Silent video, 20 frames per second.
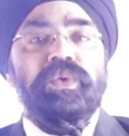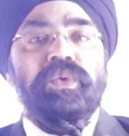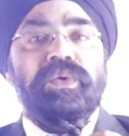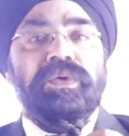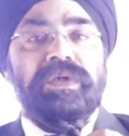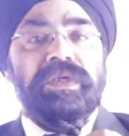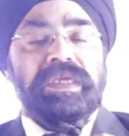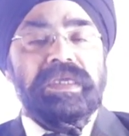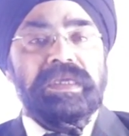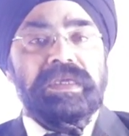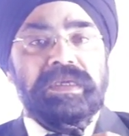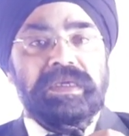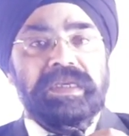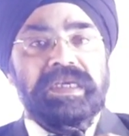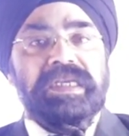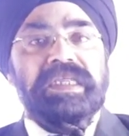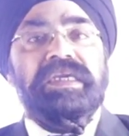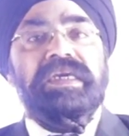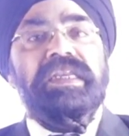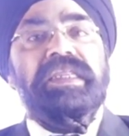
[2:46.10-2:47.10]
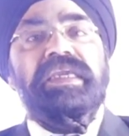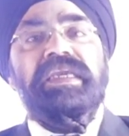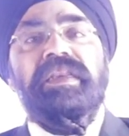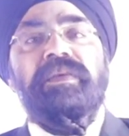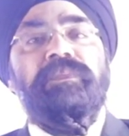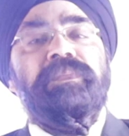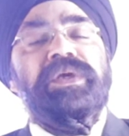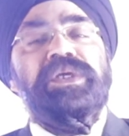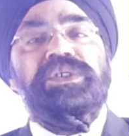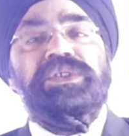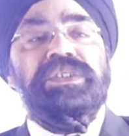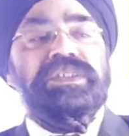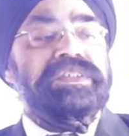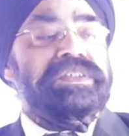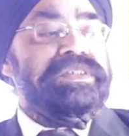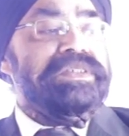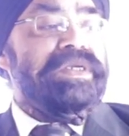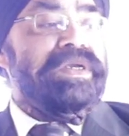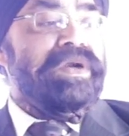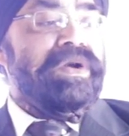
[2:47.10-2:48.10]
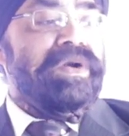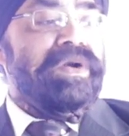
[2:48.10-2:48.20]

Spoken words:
to critically ill patients,